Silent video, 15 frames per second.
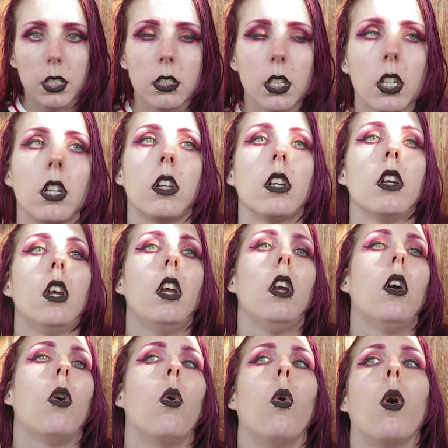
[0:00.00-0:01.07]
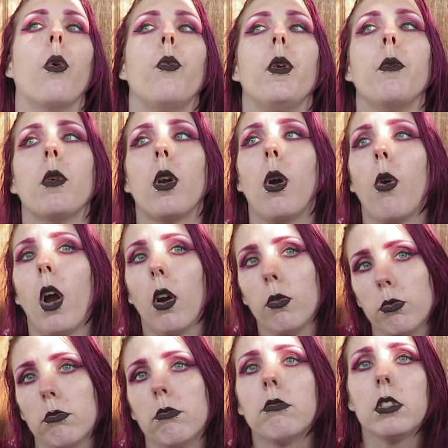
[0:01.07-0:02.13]
dinner, or we would go
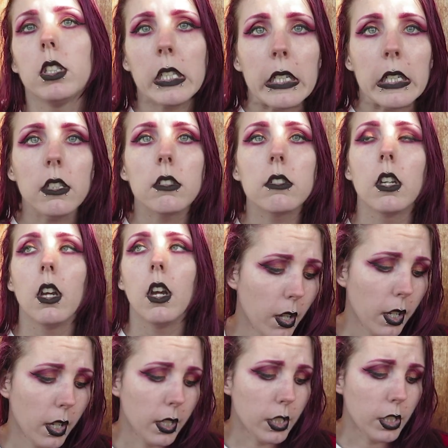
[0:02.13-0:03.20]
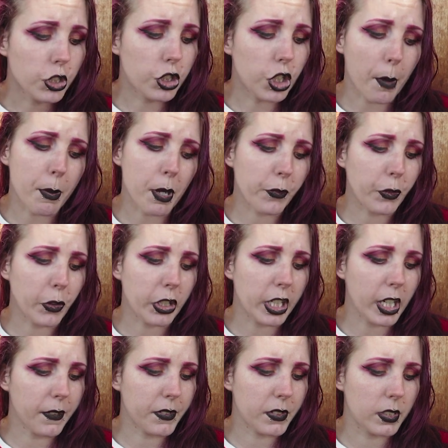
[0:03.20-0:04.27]
out and eat. Shopping for
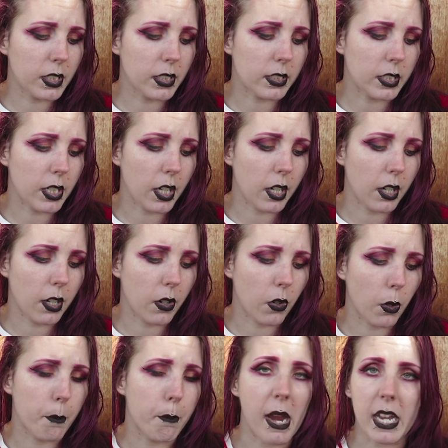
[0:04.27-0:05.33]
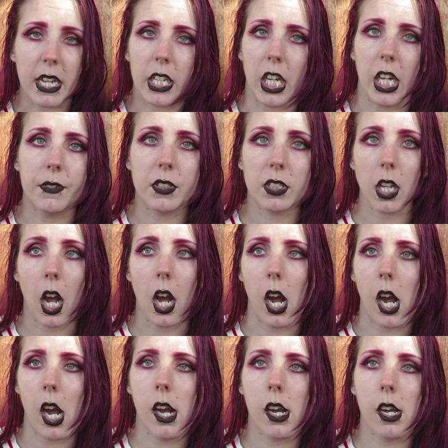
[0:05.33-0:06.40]
gifts this year or make gifts?
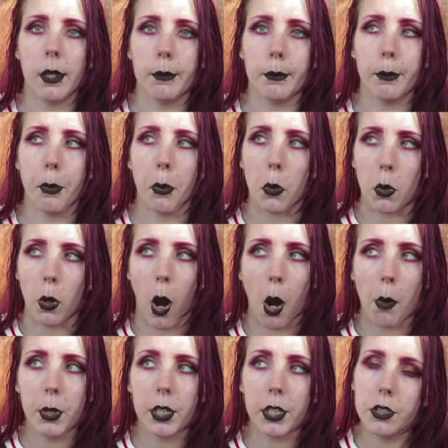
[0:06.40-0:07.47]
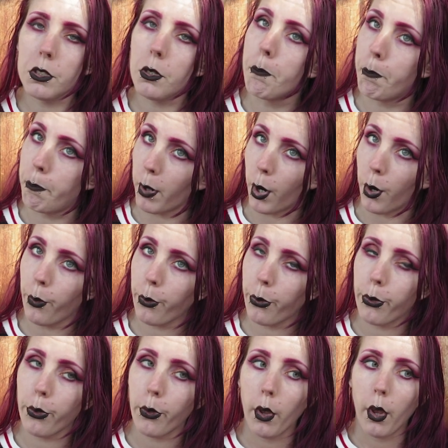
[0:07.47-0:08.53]
I'm probably gonna do
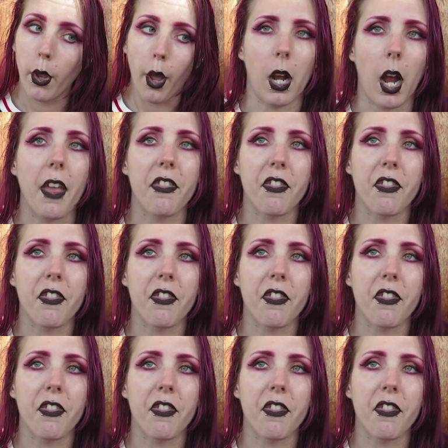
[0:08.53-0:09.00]
both. I